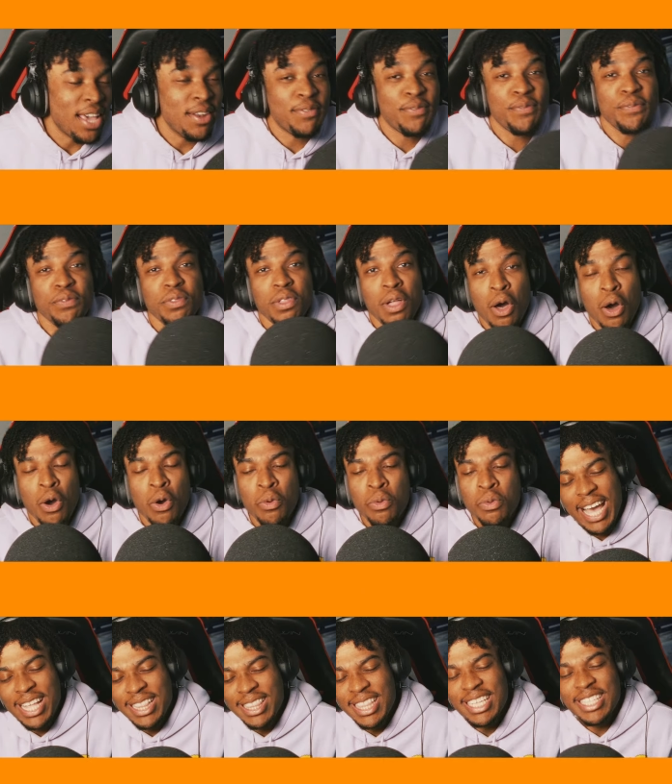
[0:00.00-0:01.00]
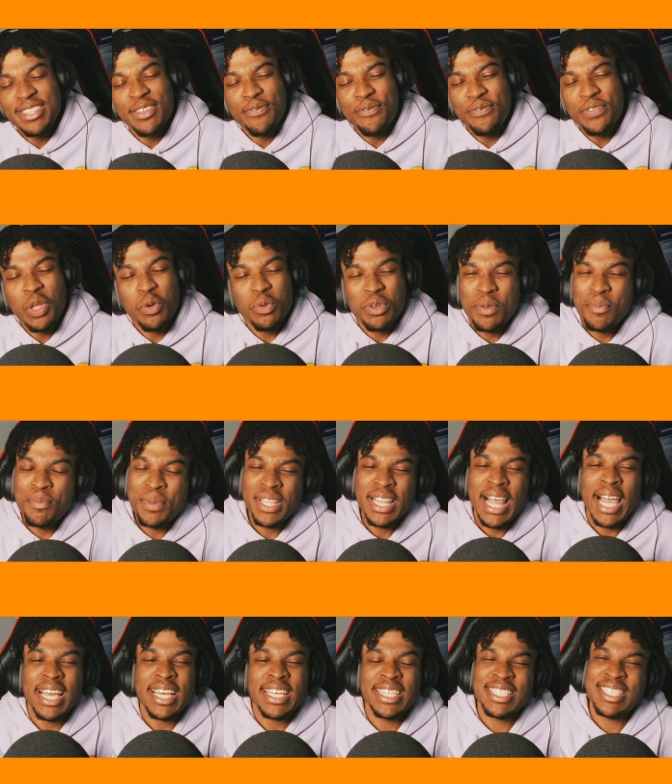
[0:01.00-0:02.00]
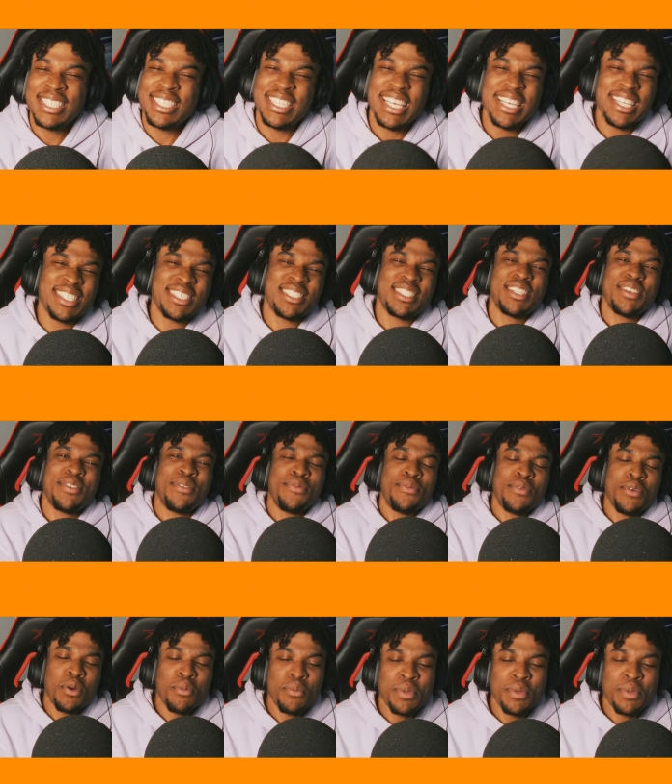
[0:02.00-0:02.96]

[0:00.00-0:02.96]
And flow, I think the flow could be like a six, you feel